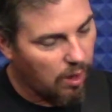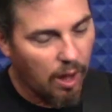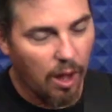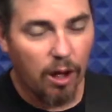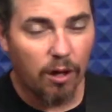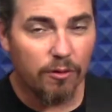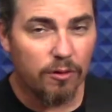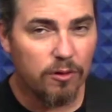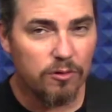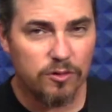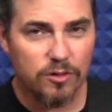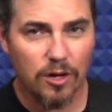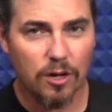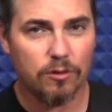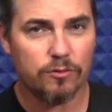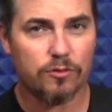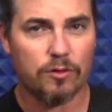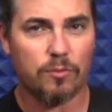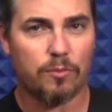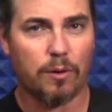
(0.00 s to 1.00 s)
all those
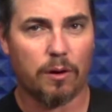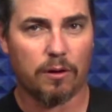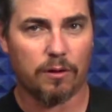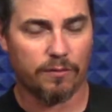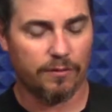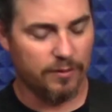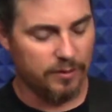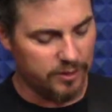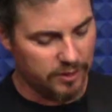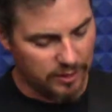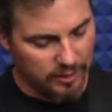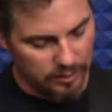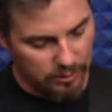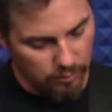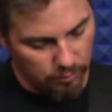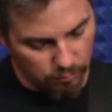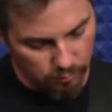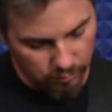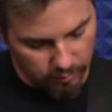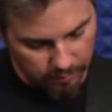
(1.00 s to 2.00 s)
notes are part of the G
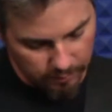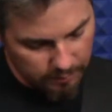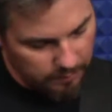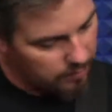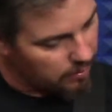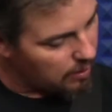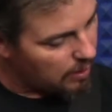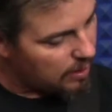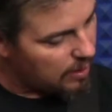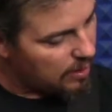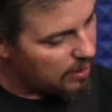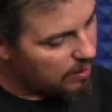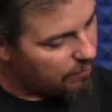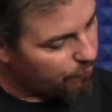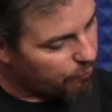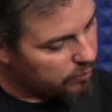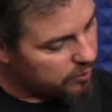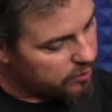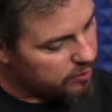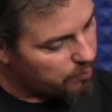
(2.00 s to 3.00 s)
chord. If
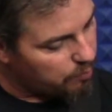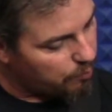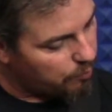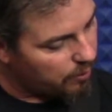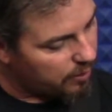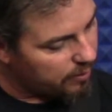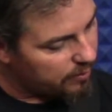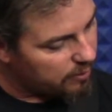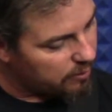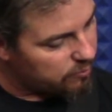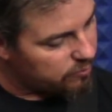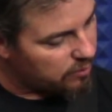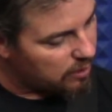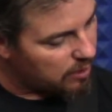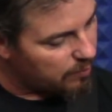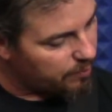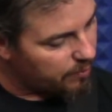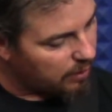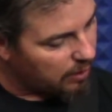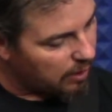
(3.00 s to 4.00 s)
we just bring those
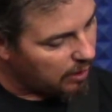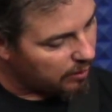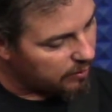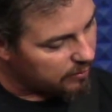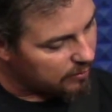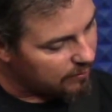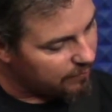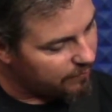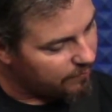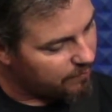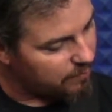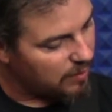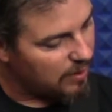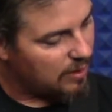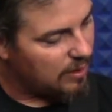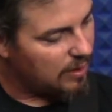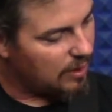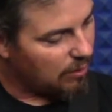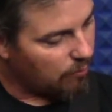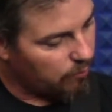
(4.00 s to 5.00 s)
up an octave,
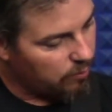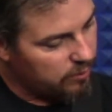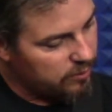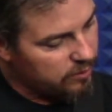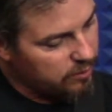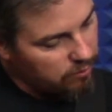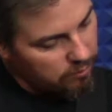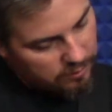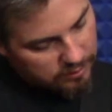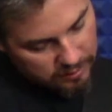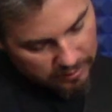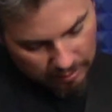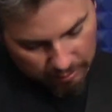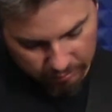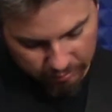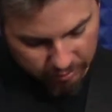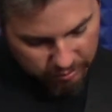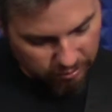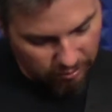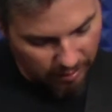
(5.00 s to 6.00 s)
and we're just going to go
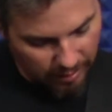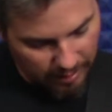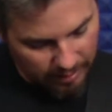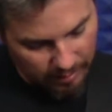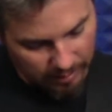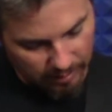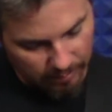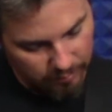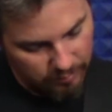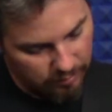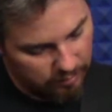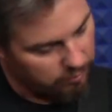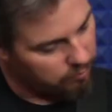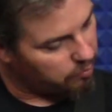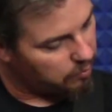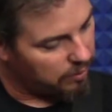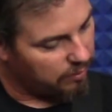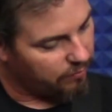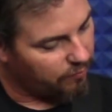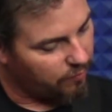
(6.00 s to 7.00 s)
straight up to the
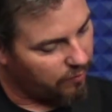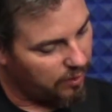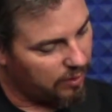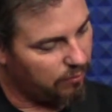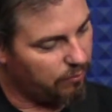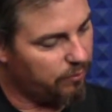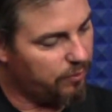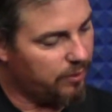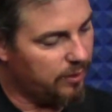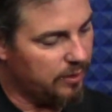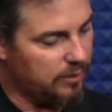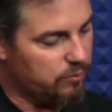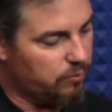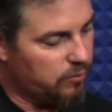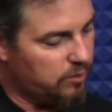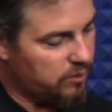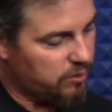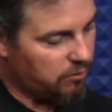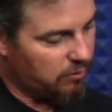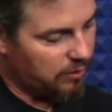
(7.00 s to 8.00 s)
12th fret with these. We're
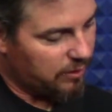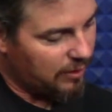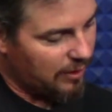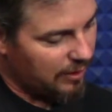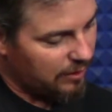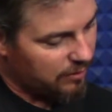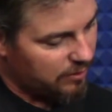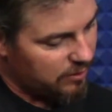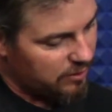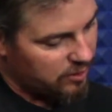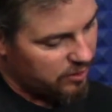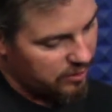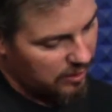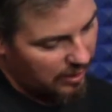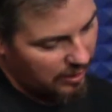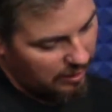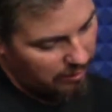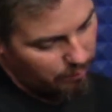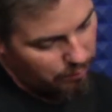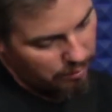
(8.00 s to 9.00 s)
just going to take this
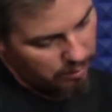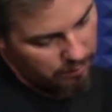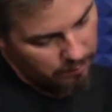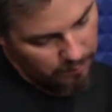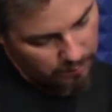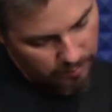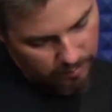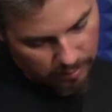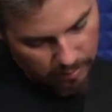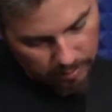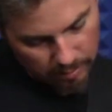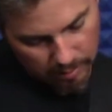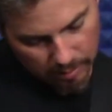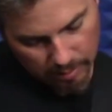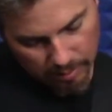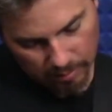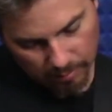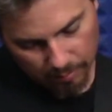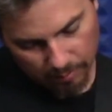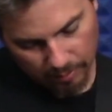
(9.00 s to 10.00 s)
shape,
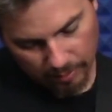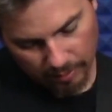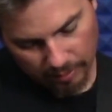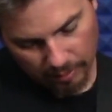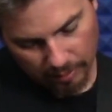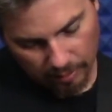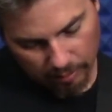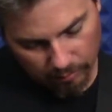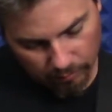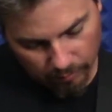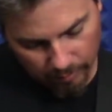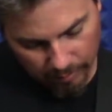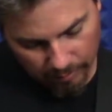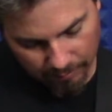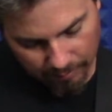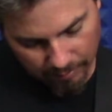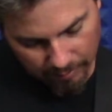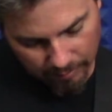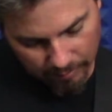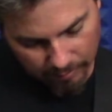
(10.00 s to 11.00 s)
bring it all the way up
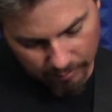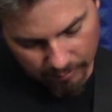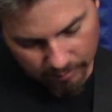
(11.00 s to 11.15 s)
here.